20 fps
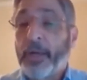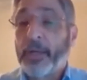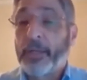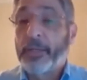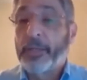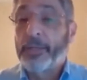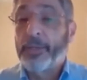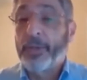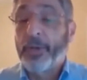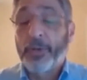
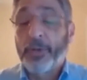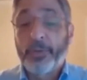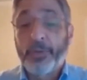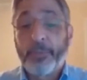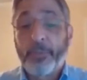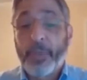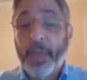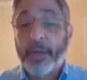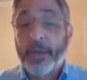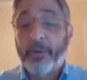So
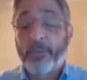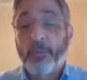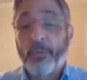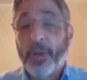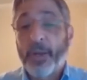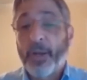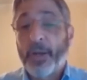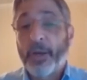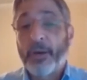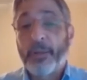no matter
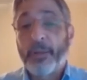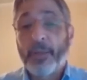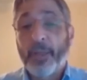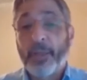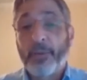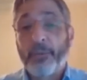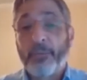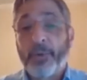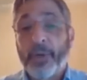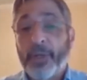where
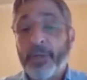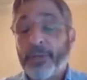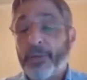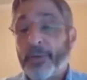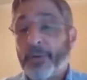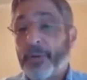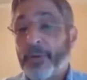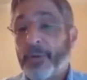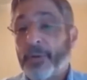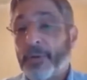the
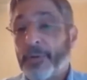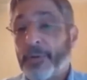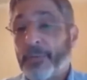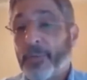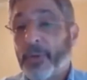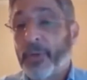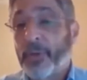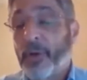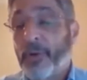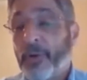resources
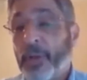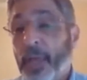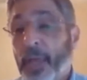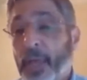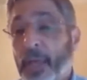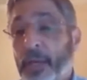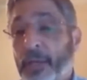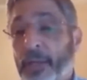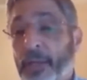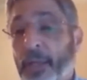were
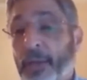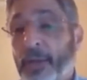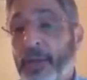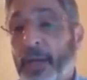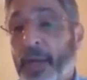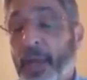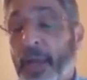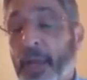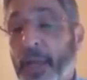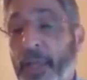located, they
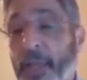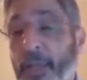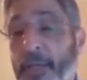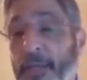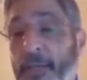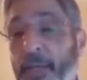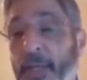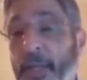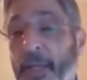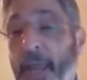could
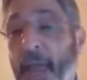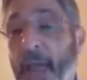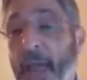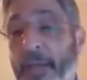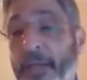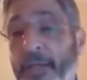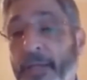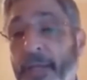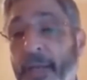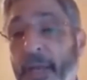easily
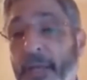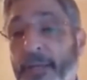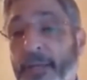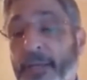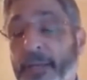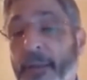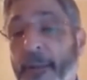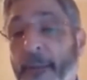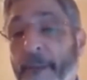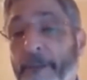
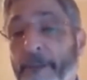access